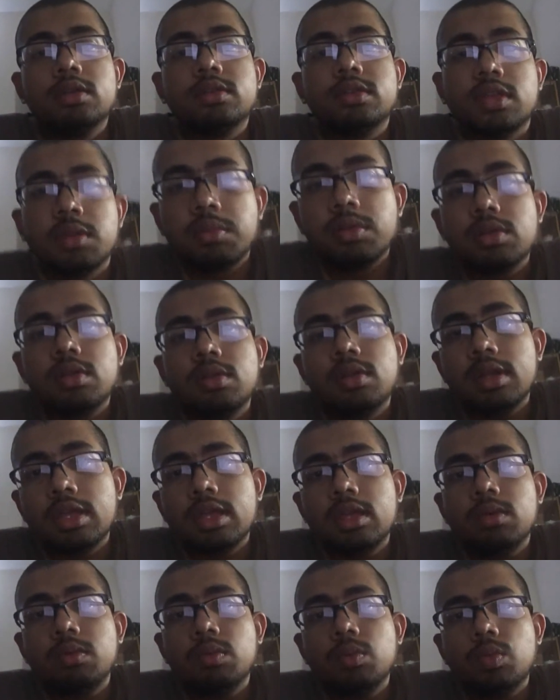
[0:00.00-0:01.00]

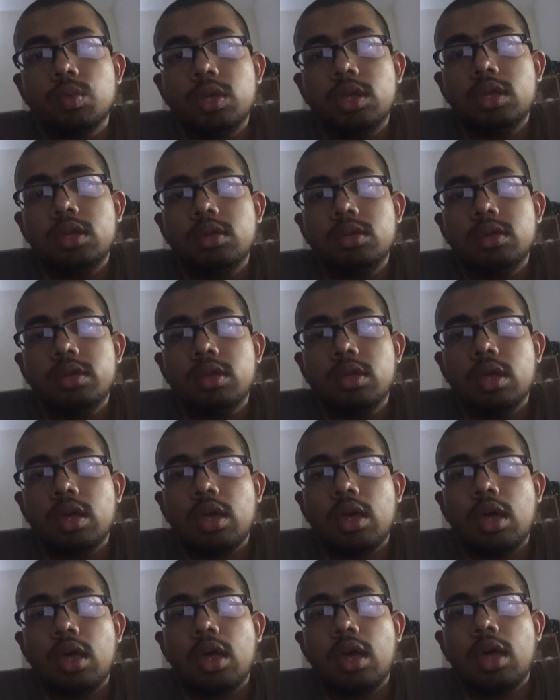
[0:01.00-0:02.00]
Similarly, we
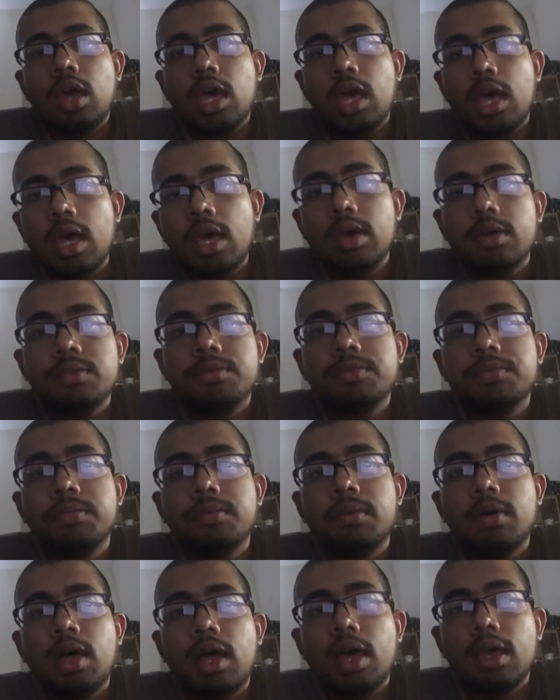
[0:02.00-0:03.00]
have
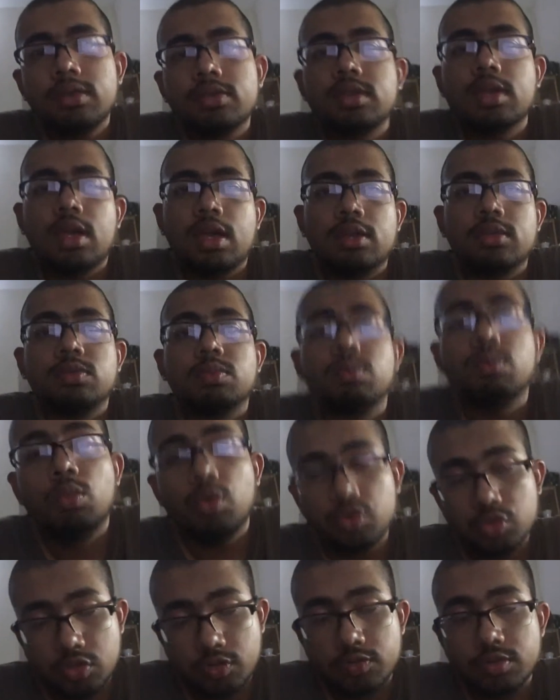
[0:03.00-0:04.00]
eyesight.
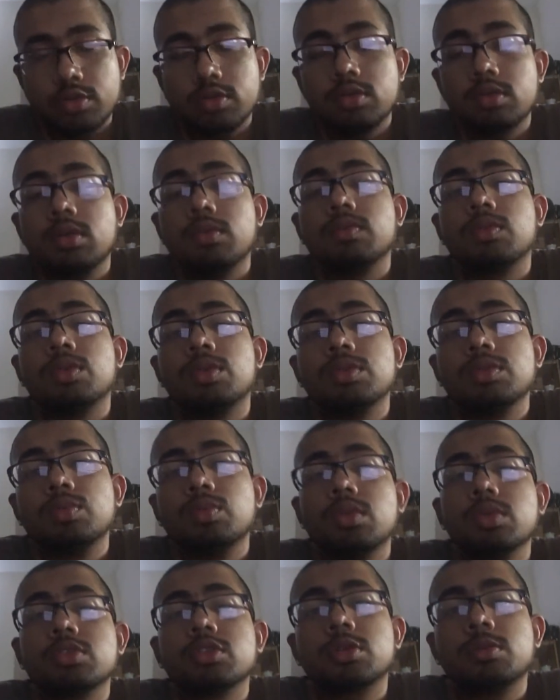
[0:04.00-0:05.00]
Most of us,
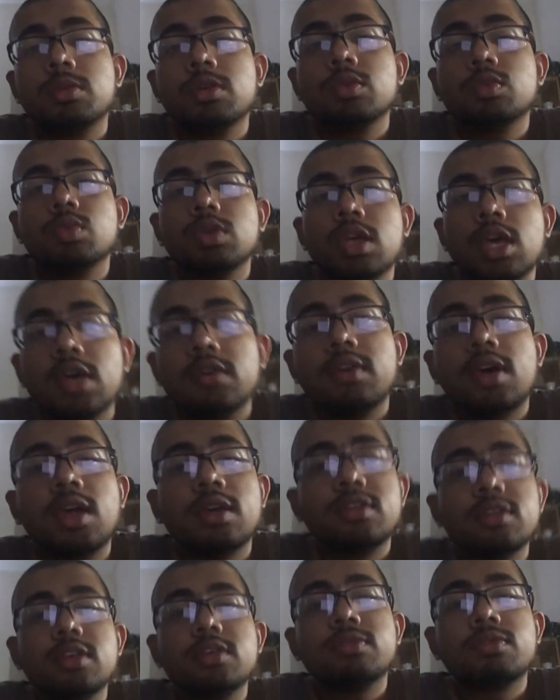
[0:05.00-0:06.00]
we have
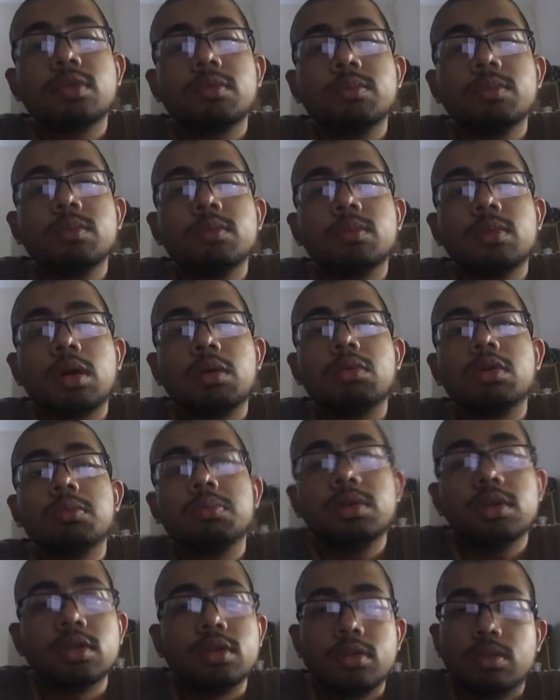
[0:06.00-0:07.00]
eyesight from our
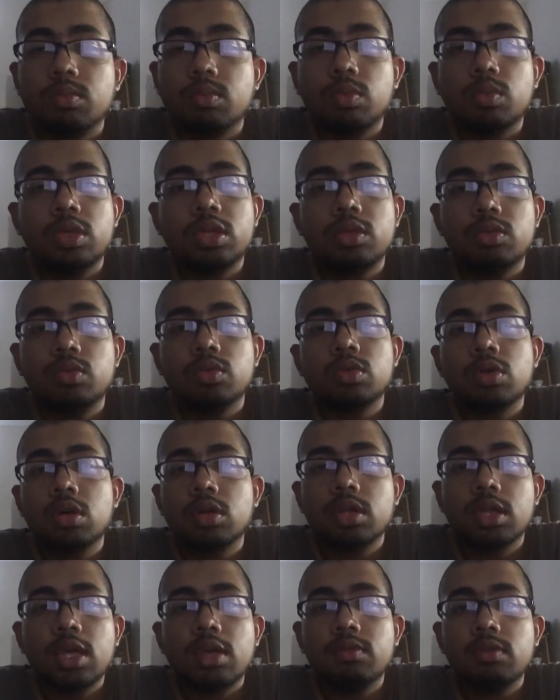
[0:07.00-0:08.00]
birth. We do
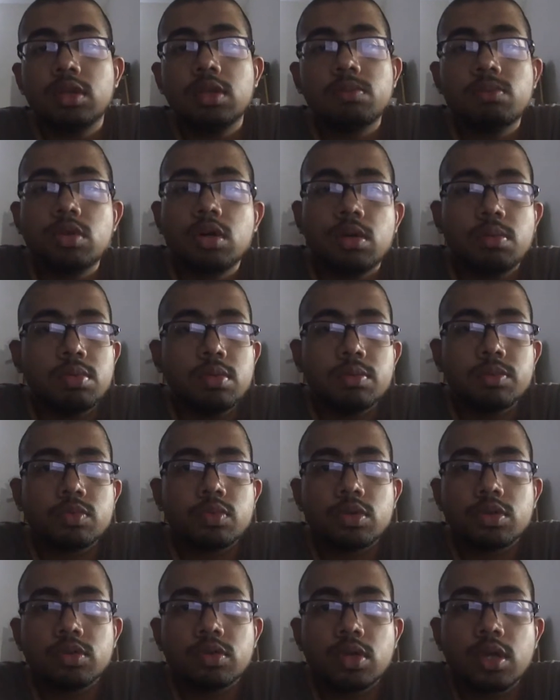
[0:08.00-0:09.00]
not have any problems
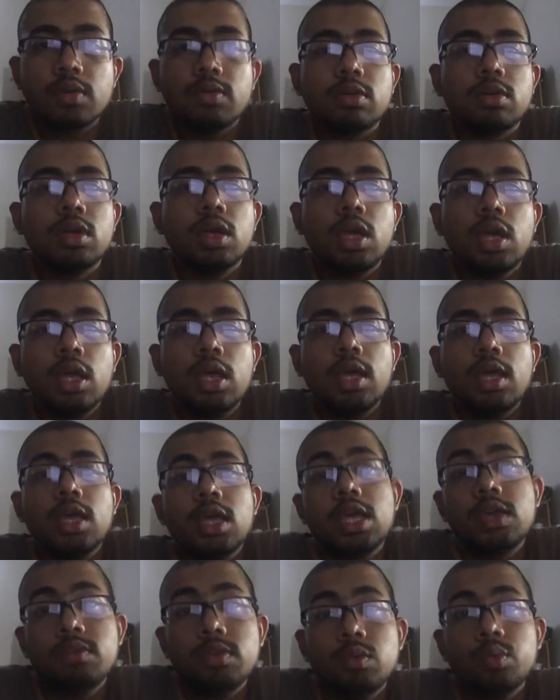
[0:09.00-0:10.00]
whatsoever.
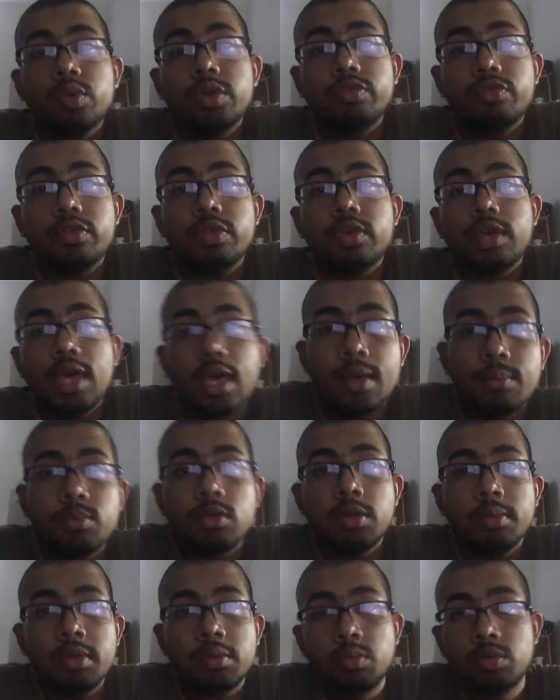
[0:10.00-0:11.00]
Even if we have
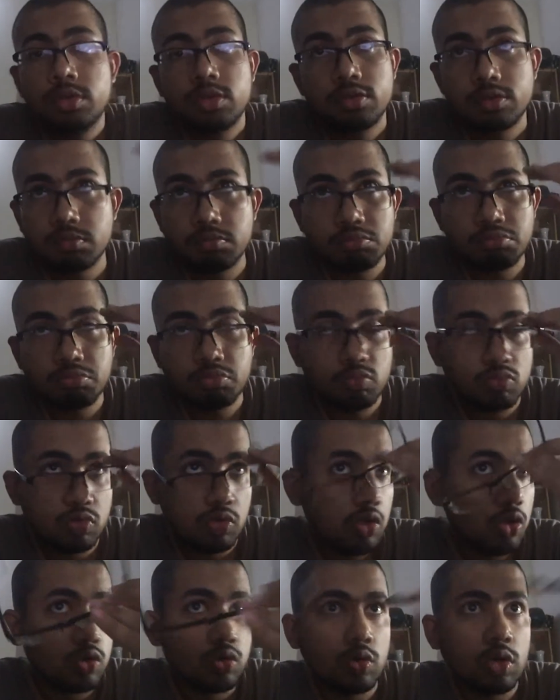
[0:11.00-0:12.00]
problem, we just
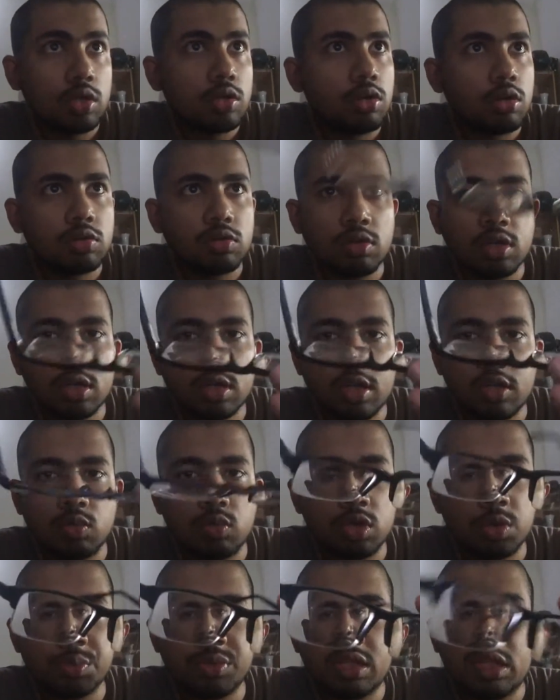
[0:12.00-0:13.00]
go to a doctor and get
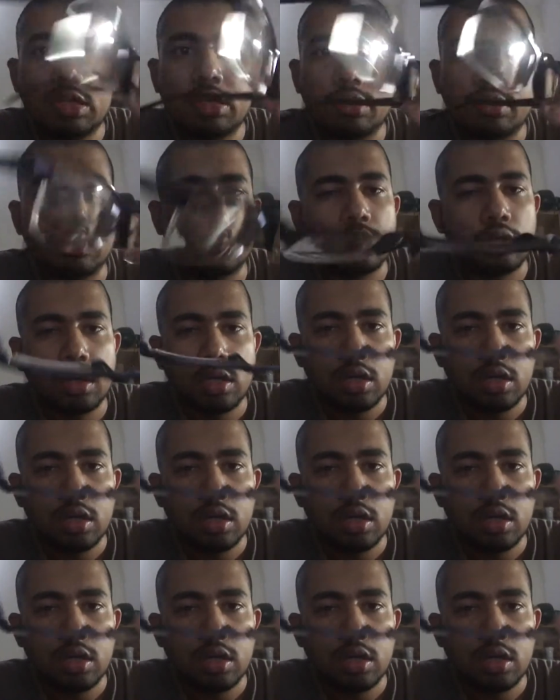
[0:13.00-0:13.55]
one of these.